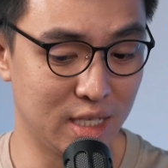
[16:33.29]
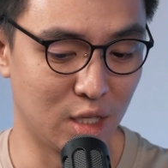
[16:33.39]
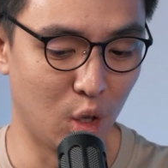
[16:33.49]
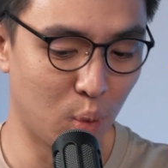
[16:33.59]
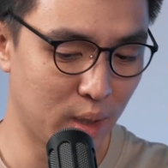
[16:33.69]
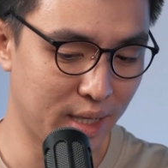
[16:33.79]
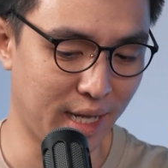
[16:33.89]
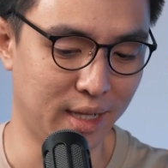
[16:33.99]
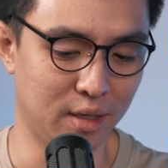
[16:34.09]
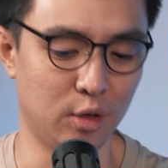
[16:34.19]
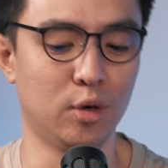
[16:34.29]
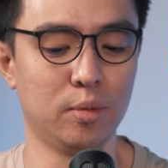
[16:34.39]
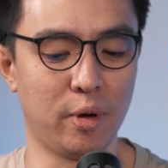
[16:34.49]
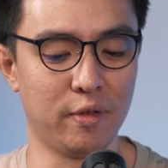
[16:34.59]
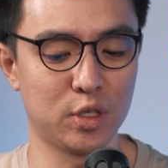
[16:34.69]
This is lower than,
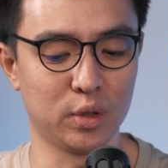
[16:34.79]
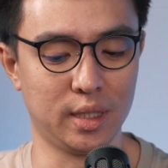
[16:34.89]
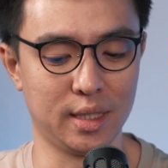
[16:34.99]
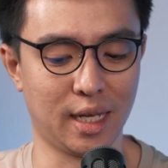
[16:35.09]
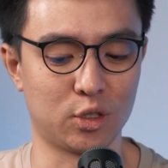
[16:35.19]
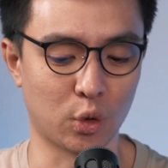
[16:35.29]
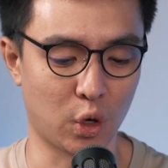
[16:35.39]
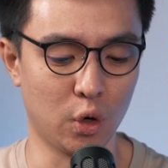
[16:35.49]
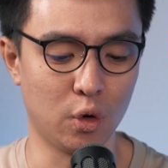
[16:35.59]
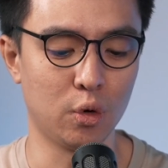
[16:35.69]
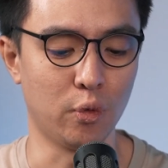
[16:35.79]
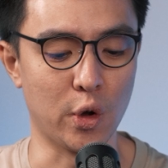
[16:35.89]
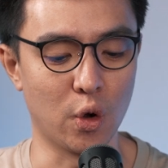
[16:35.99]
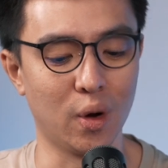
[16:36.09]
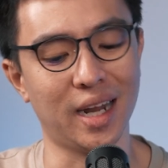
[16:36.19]
previous host cities like Tokyo,
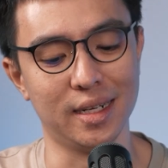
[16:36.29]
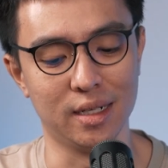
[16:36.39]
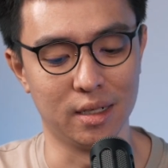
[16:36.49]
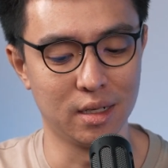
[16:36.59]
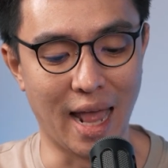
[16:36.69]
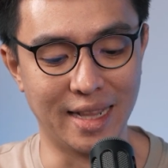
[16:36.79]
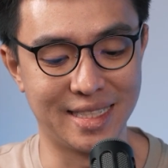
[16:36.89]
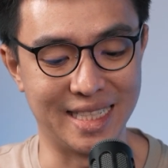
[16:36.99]
Rio, London, and